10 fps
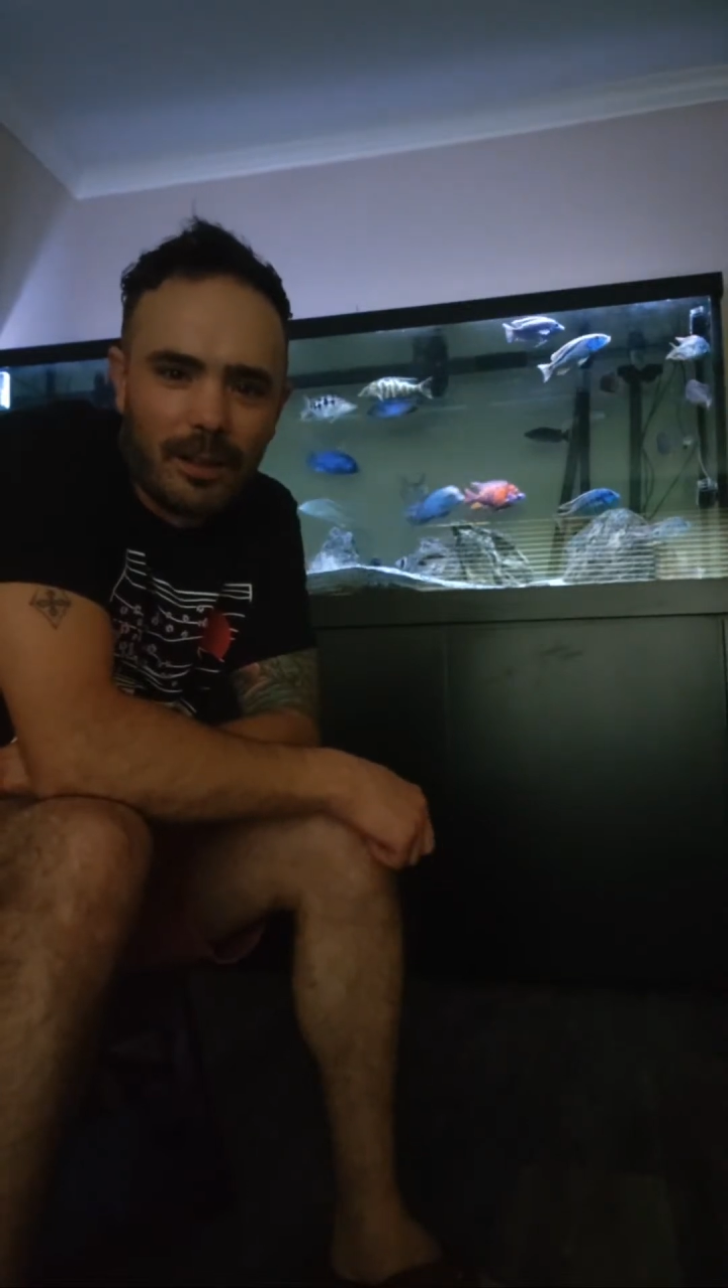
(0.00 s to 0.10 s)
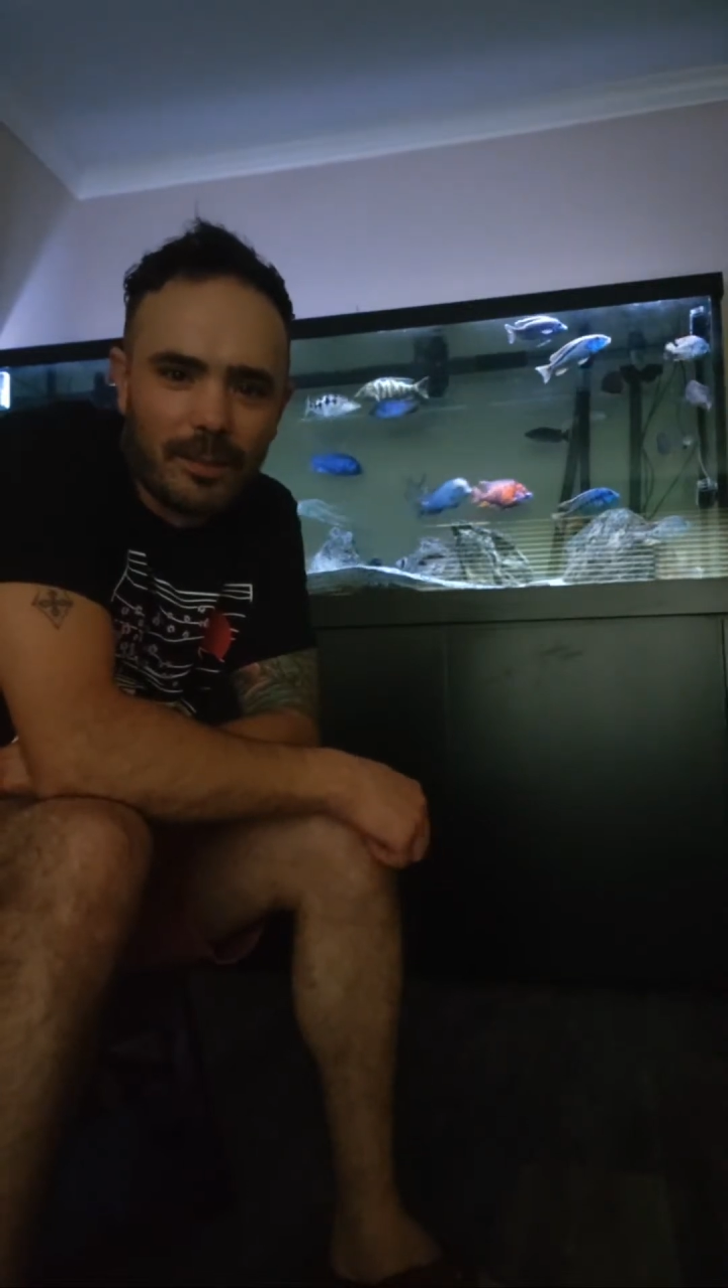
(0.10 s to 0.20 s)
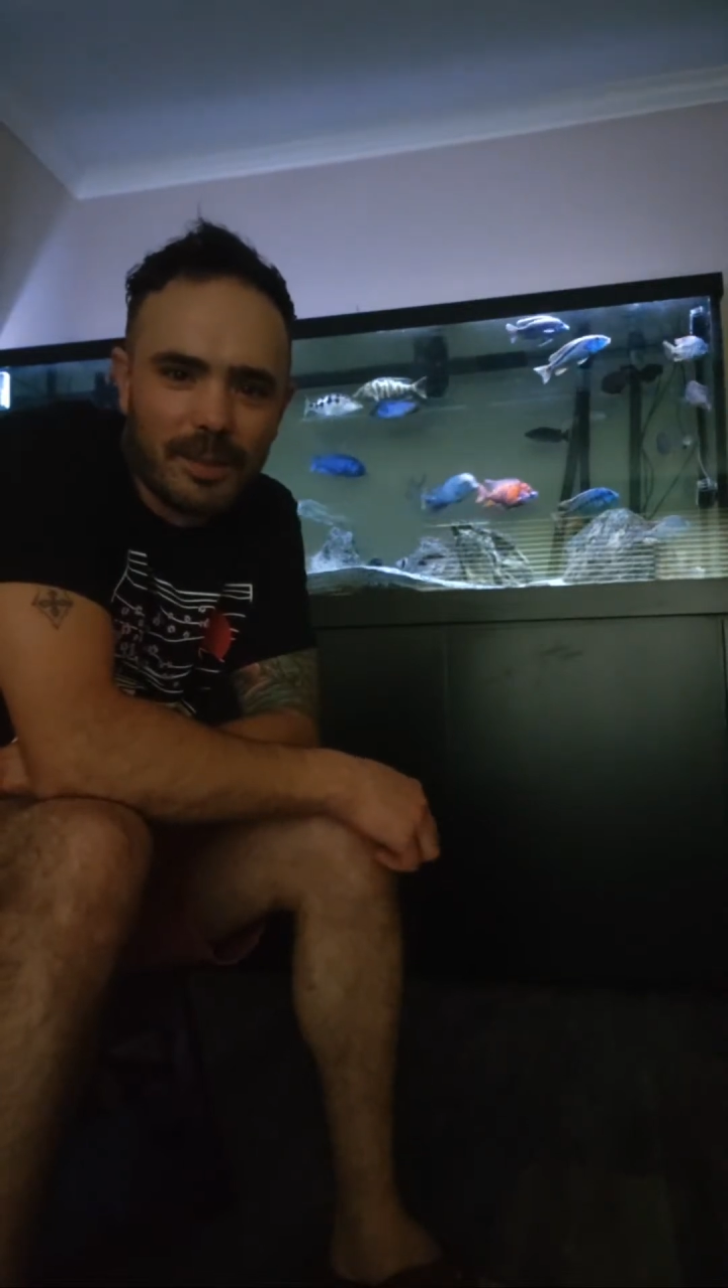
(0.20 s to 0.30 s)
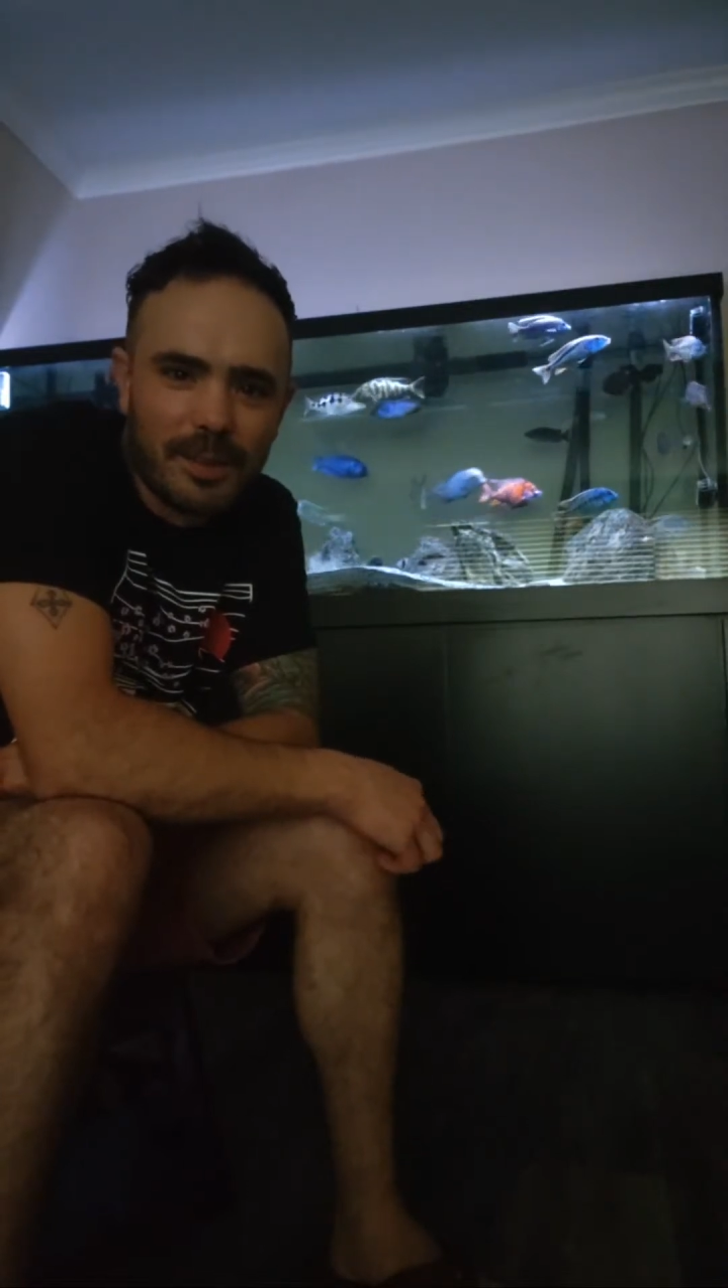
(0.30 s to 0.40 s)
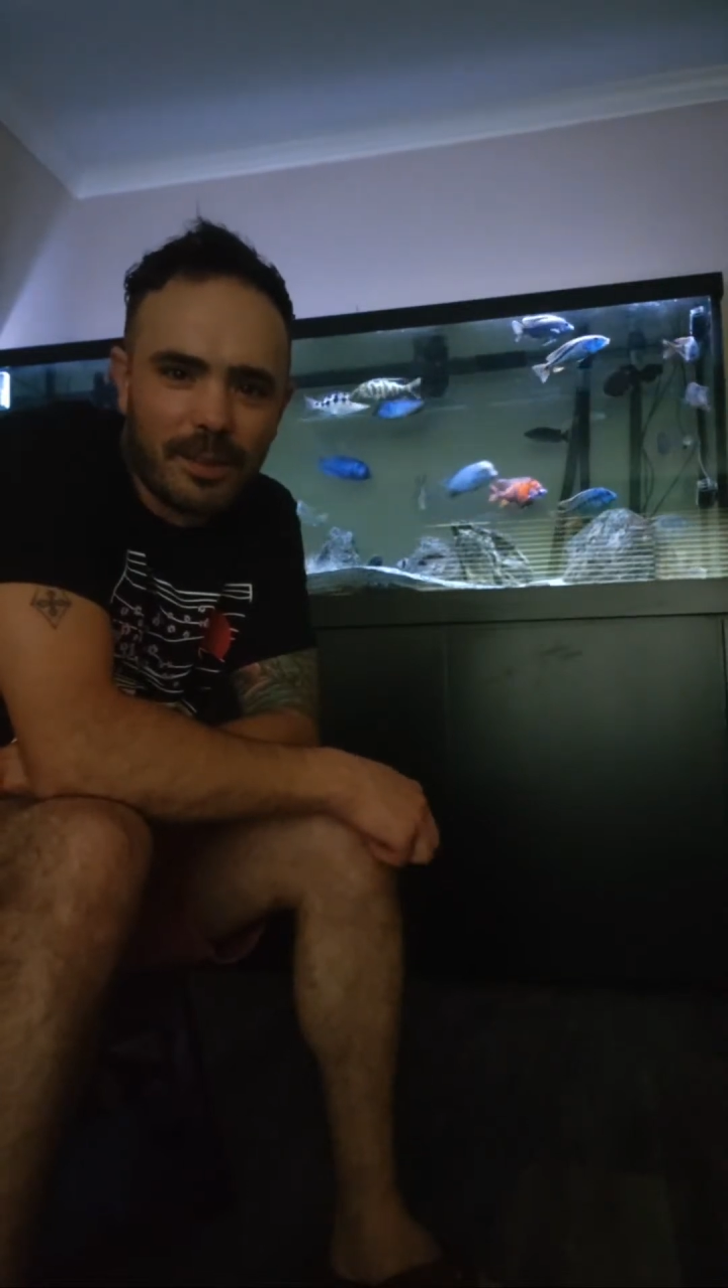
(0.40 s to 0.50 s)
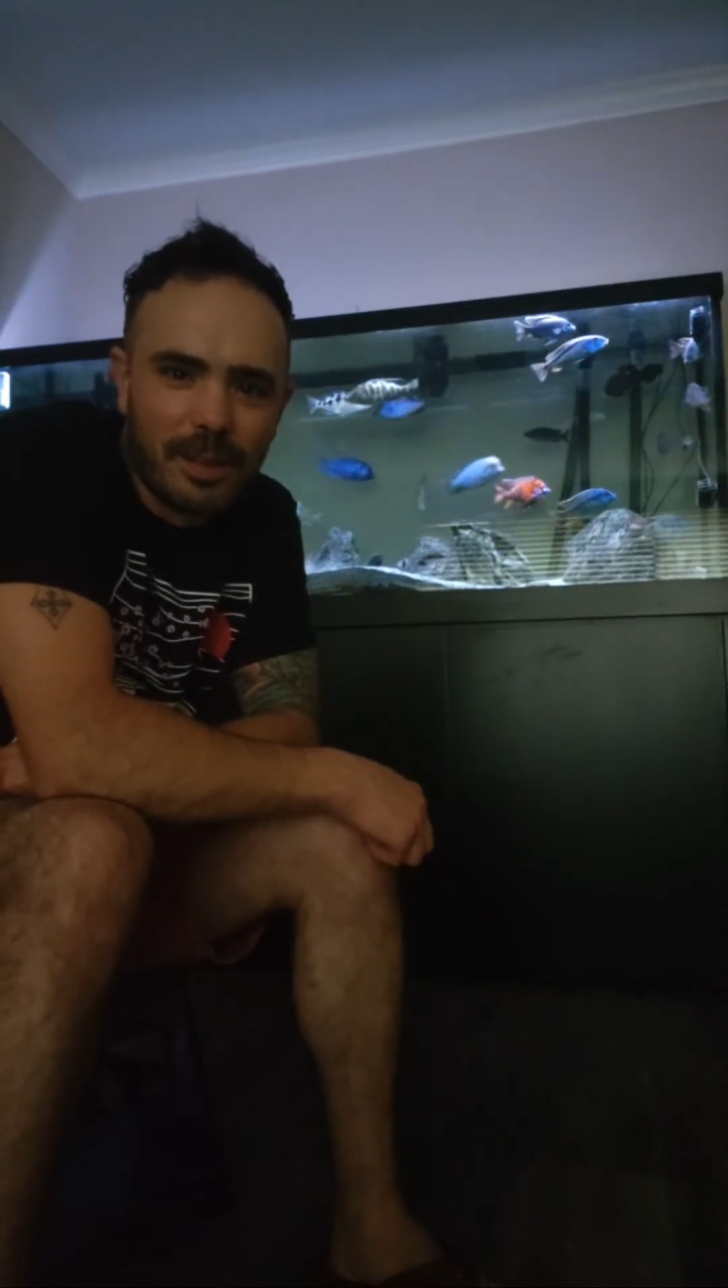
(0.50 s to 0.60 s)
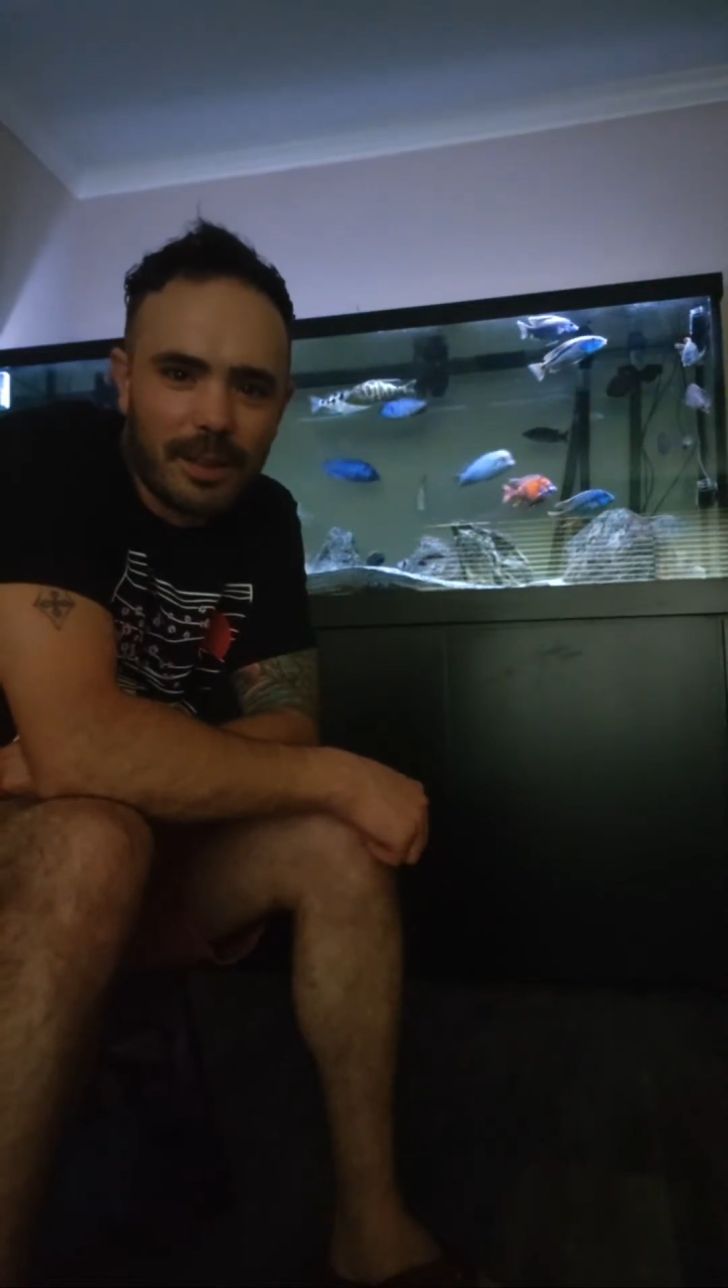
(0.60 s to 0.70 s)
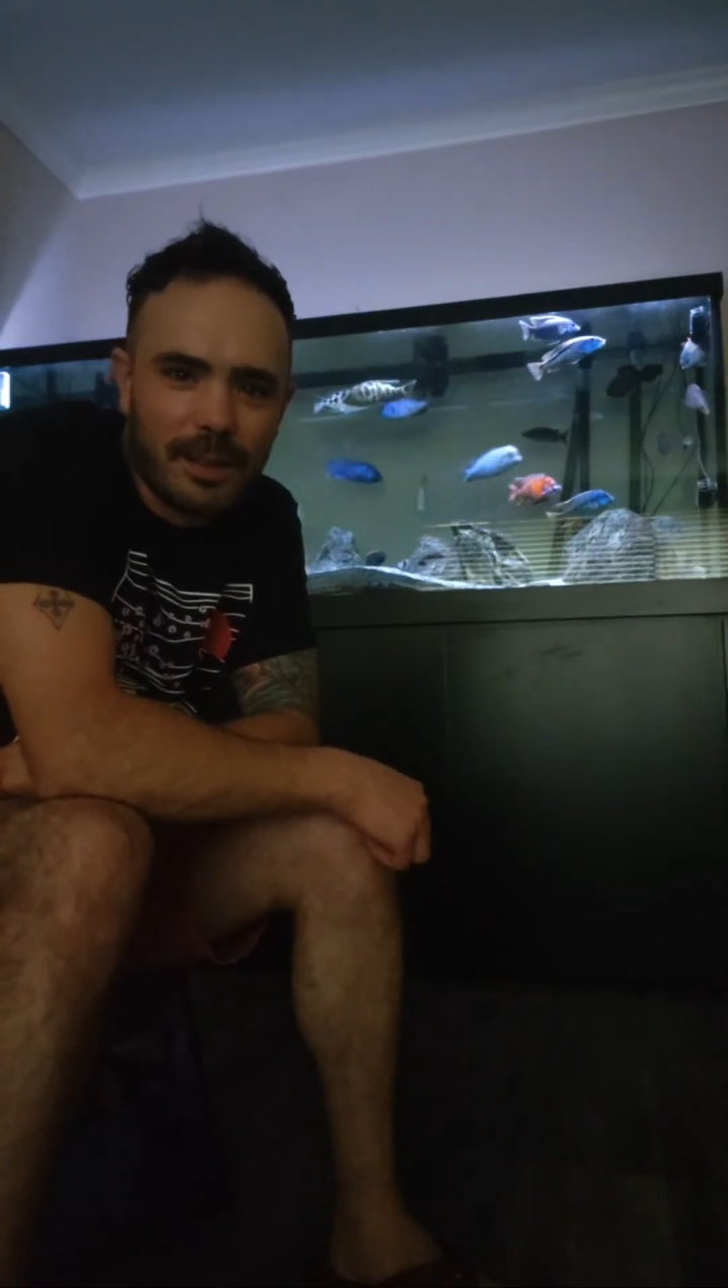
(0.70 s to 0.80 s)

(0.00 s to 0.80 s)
so I